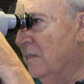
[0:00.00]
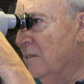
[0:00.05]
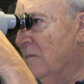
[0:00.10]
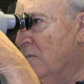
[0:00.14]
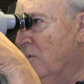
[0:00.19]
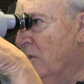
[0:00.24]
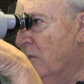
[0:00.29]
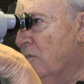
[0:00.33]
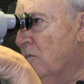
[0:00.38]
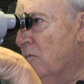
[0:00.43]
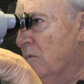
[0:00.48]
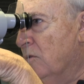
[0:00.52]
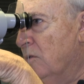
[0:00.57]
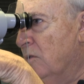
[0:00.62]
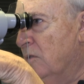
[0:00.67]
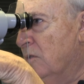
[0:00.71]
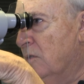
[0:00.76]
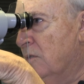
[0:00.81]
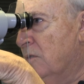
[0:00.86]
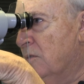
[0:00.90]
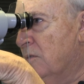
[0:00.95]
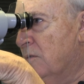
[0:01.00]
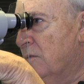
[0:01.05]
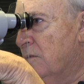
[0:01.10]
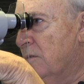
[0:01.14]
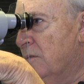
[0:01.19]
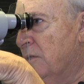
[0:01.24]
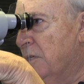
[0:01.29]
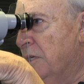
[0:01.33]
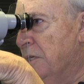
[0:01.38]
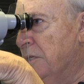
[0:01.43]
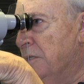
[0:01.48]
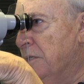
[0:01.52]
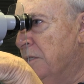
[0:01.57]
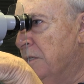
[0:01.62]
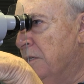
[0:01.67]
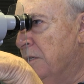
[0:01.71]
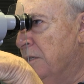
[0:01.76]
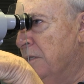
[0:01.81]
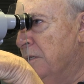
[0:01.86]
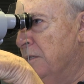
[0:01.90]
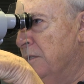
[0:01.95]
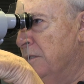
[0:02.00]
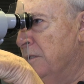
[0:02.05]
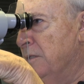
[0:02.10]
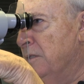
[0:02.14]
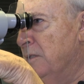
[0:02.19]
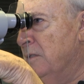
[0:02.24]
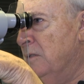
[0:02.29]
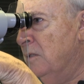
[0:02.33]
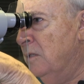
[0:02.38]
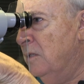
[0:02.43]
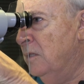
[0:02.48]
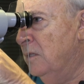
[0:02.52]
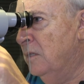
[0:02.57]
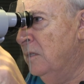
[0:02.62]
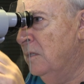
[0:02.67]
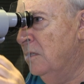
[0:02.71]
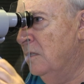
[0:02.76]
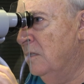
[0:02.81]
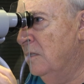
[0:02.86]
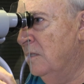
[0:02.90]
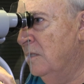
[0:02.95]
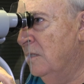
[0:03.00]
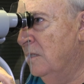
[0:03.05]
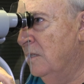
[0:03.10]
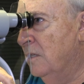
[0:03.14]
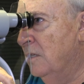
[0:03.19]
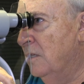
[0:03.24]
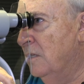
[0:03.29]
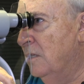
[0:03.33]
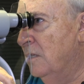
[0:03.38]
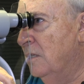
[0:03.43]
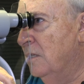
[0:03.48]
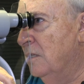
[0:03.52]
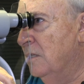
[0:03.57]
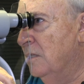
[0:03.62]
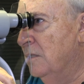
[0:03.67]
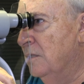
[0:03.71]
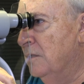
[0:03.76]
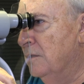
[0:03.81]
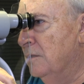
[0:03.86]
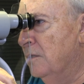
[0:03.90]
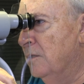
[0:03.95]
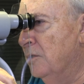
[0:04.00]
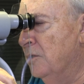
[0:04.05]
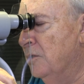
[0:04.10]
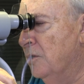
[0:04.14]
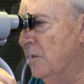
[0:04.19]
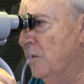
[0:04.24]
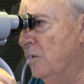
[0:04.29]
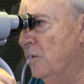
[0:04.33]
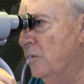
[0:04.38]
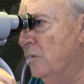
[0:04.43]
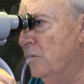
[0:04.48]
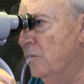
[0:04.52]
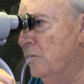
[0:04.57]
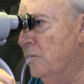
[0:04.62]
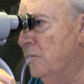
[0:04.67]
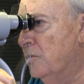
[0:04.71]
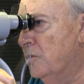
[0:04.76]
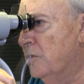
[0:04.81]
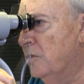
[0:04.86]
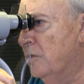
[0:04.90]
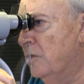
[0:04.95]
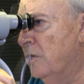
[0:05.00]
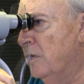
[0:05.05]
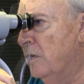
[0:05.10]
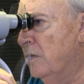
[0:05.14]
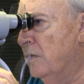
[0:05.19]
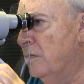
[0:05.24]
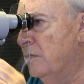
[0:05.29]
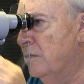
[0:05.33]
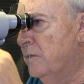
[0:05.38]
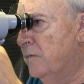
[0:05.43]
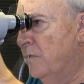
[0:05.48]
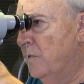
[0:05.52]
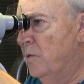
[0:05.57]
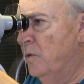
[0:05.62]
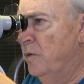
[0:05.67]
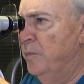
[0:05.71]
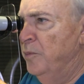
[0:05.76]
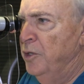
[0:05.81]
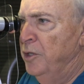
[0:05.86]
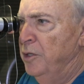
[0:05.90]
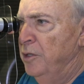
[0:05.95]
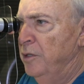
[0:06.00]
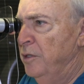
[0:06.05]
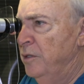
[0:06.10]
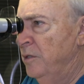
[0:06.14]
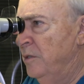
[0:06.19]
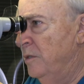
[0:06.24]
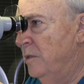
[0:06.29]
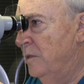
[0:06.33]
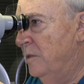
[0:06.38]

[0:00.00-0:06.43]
Want you to look straight ahead. And can you close your eyes for me?